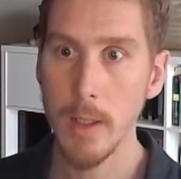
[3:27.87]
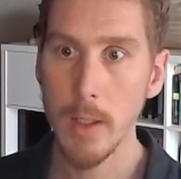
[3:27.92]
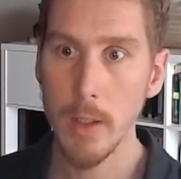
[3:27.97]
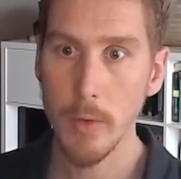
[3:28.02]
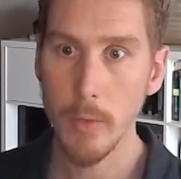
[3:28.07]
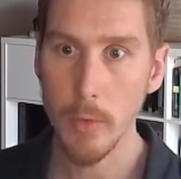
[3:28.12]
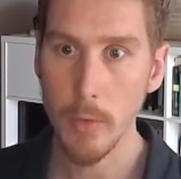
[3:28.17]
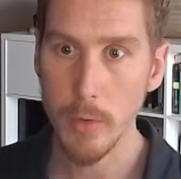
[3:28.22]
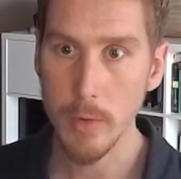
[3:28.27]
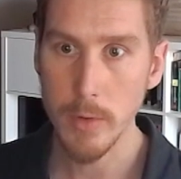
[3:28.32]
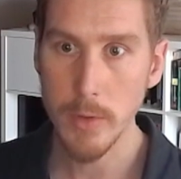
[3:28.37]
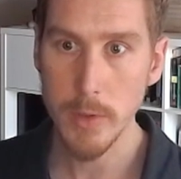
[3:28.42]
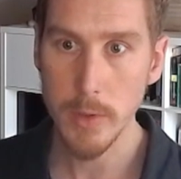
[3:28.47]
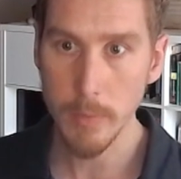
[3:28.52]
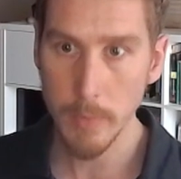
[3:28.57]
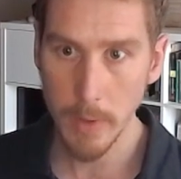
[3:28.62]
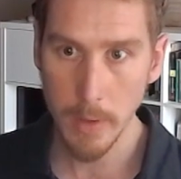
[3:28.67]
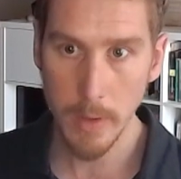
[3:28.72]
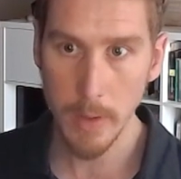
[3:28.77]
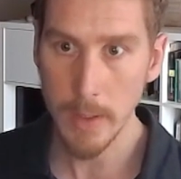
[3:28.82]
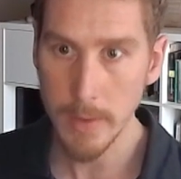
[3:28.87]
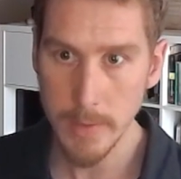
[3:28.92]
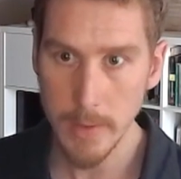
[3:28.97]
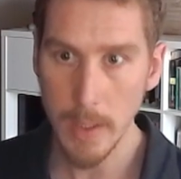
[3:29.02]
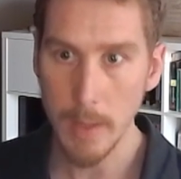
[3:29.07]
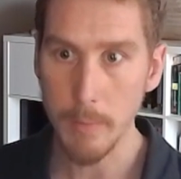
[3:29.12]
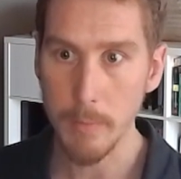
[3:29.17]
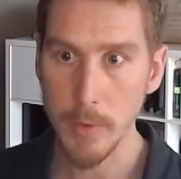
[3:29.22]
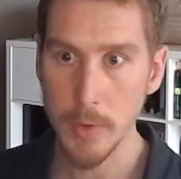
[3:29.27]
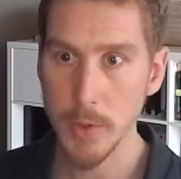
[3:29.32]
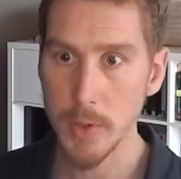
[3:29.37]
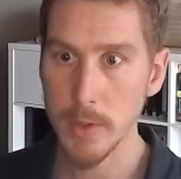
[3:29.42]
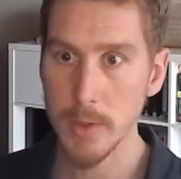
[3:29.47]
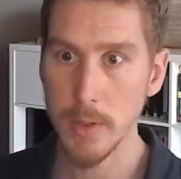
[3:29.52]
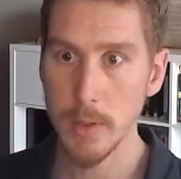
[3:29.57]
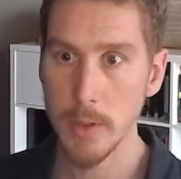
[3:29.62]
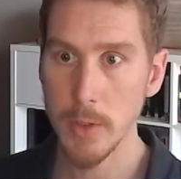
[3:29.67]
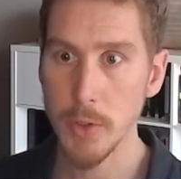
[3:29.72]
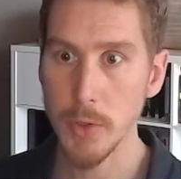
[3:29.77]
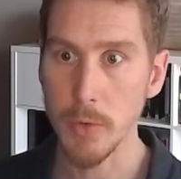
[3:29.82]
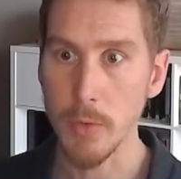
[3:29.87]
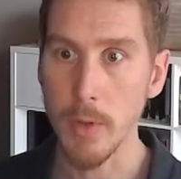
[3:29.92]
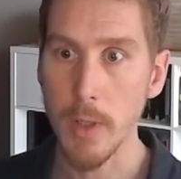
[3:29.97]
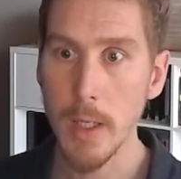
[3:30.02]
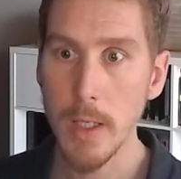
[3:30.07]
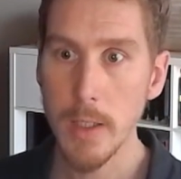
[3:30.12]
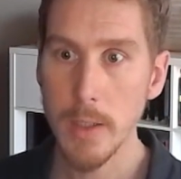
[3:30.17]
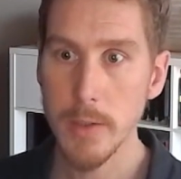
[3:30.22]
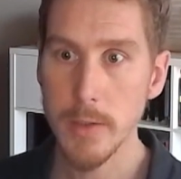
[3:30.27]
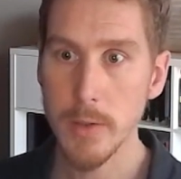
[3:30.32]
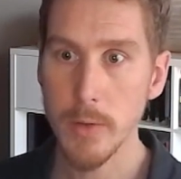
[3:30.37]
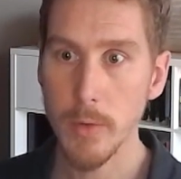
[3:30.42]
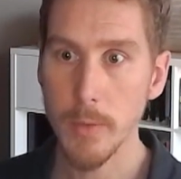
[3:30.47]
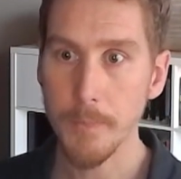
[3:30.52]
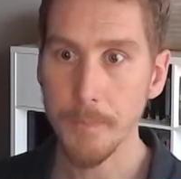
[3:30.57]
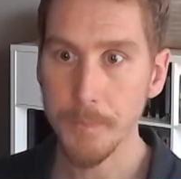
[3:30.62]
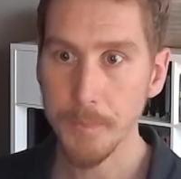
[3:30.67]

couldn't submit the exam, which is an issue. So